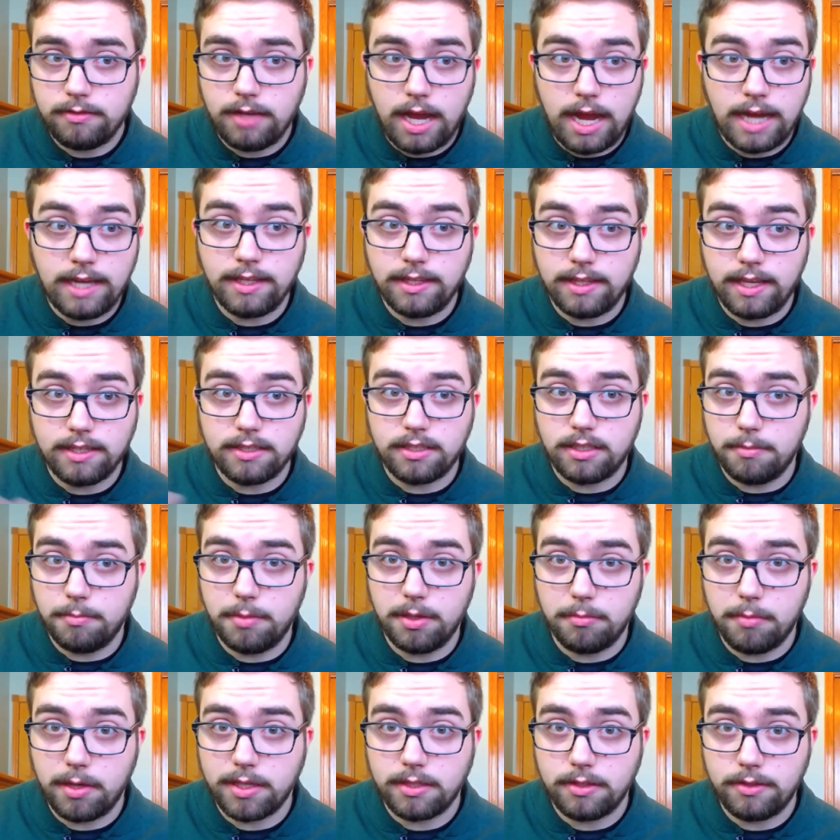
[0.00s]
I think that's the
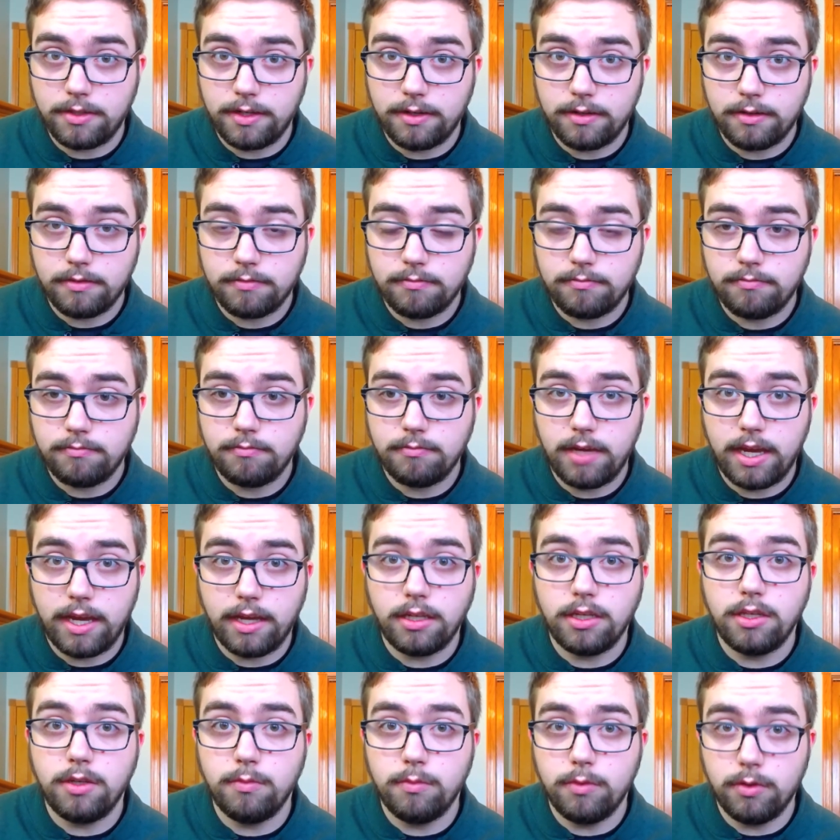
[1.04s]
big message here.
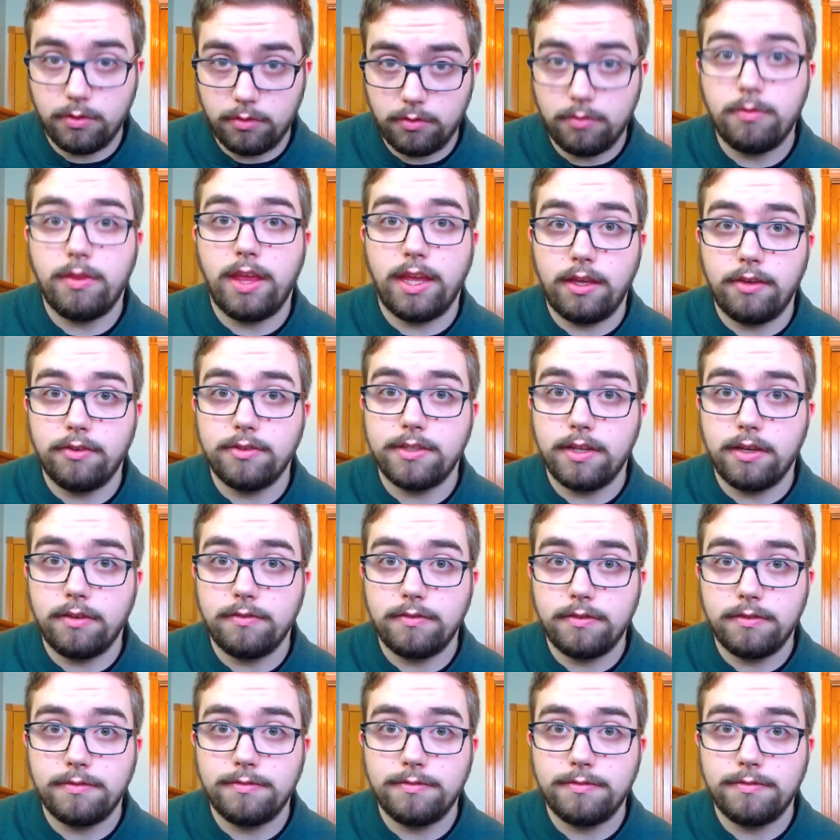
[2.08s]
And you will thank yourself.